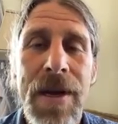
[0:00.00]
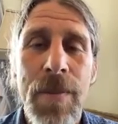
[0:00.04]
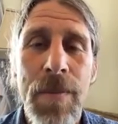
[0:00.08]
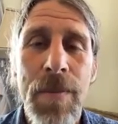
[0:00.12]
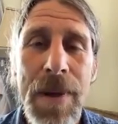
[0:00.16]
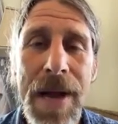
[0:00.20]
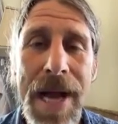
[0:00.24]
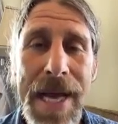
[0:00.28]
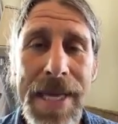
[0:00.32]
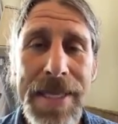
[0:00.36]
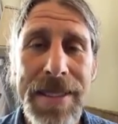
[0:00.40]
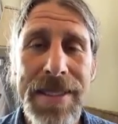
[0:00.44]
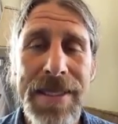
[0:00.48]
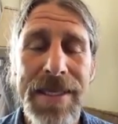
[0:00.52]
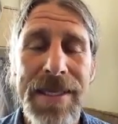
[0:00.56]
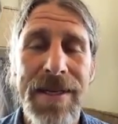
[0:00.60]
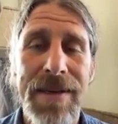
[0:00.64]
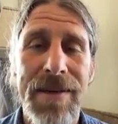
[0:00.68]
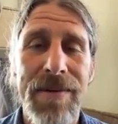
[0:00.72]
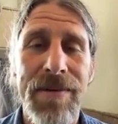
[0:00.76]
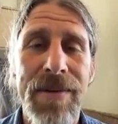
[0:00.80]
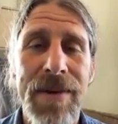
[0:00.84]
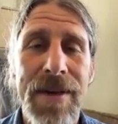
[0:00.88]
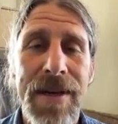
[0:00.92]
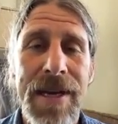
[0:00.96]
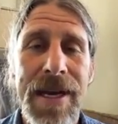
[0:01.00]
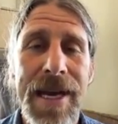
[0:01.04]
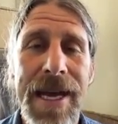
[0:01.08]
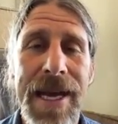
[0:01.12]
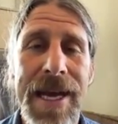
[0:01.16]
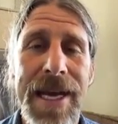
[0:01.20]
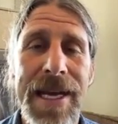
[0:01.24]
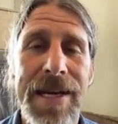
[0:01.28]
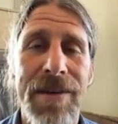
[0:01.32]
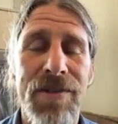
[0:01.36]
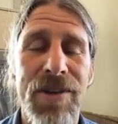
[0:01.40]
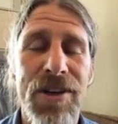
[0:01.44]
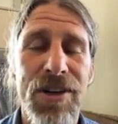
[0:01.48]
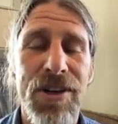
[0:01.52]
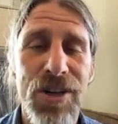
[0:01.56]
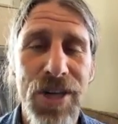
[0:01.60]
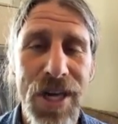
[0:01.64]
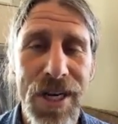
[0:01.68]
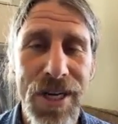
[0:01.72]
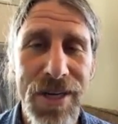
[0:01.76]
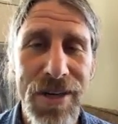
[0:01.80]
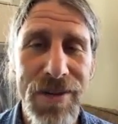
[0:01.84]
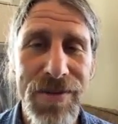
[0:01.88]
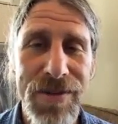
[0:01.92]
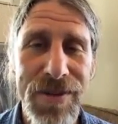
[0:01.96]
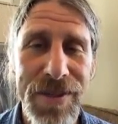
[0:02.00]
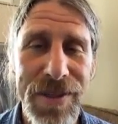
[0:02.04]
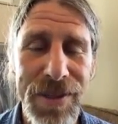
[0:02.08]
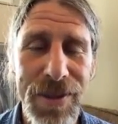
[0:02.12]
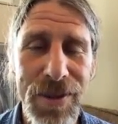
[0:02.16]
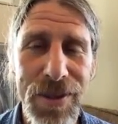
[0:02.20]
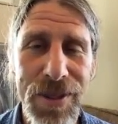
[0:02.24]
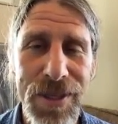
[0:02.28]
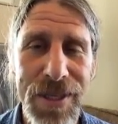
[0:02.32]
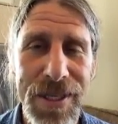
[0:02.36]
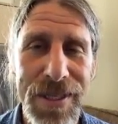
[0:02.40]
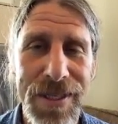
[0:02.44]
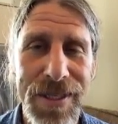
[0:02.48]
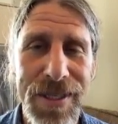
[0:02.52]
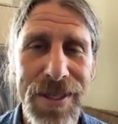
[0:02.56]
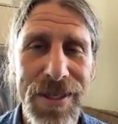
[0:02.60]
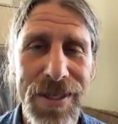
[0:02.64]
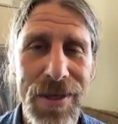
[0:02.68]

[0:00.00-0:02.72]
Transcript: positive and regenerative solutions.